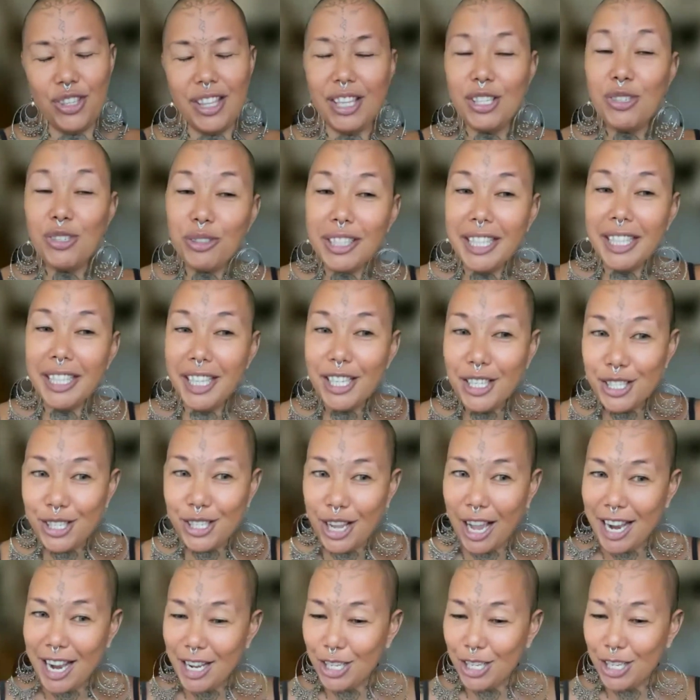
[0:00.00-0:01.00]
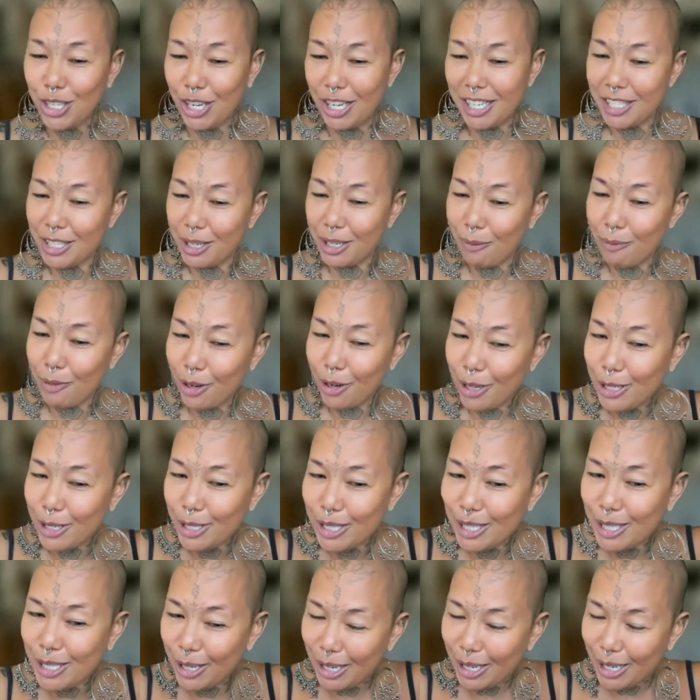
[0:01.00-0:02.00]
So that's really exciting, Jess. And I'm
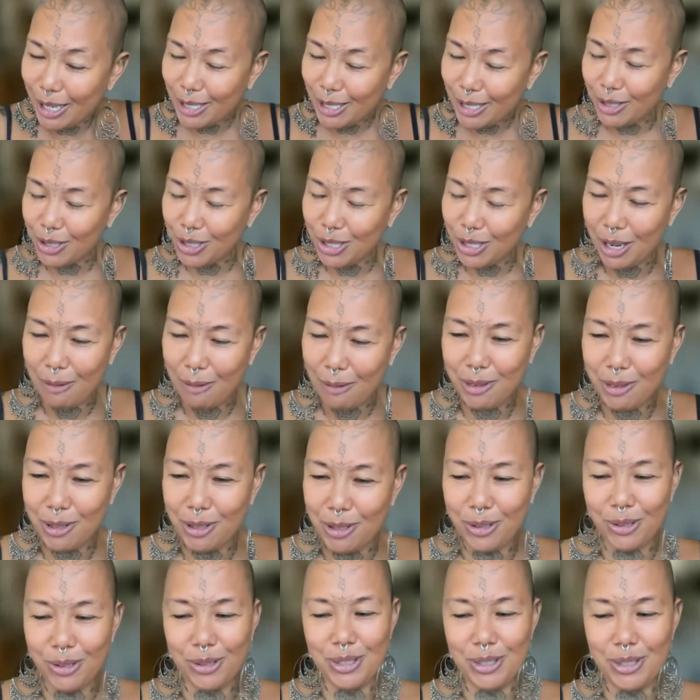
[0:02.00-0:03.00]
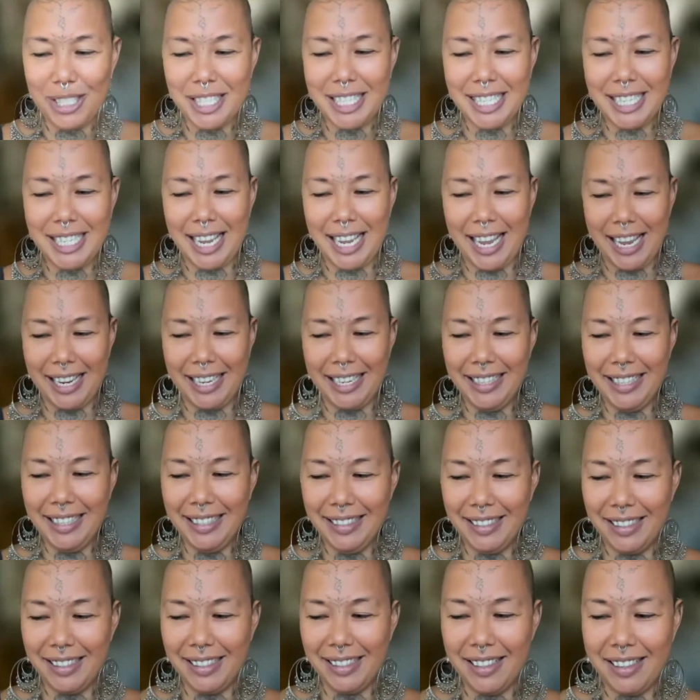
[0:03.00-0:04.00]
very excited to share with you
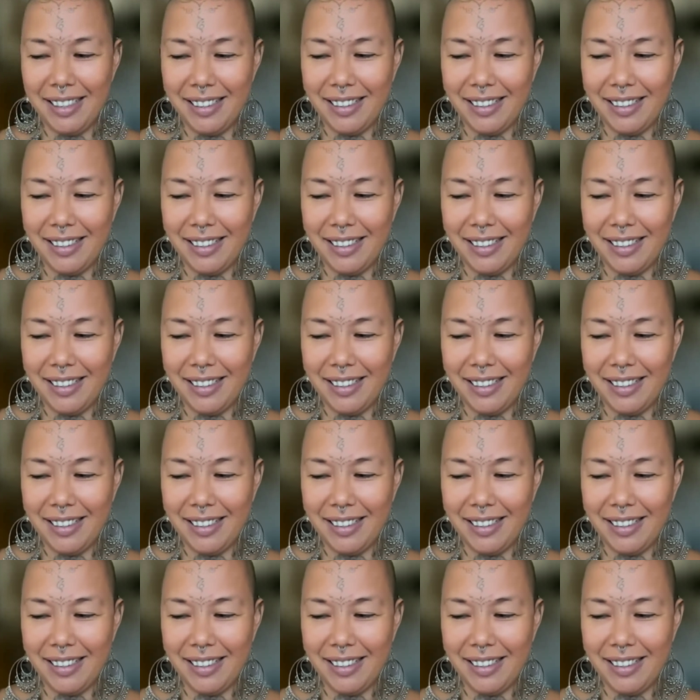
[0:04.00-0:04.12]
today.